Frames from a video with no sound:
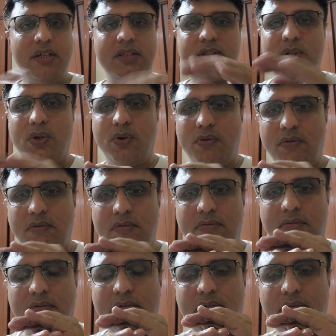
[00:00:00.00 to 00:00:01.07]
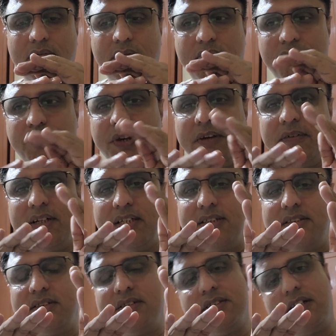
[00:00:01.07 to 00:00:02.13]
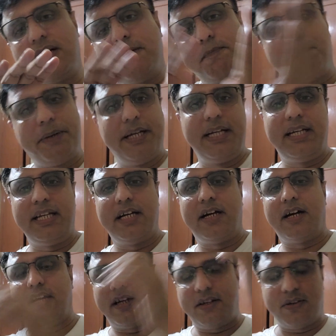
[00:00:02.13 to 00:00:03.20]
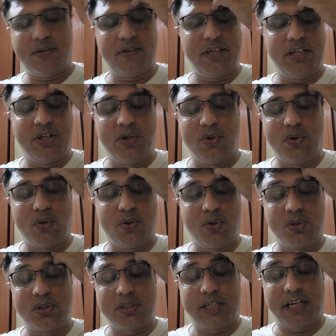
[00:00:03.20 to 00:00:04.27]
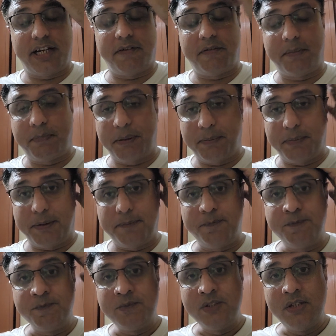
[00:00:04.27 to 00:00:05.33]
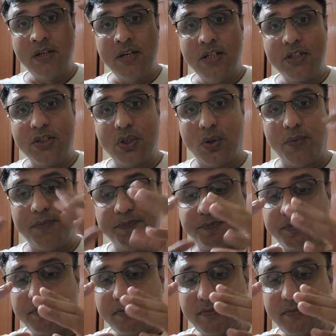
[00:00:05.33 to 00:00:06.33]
So we will completely ignore those kind of a people. So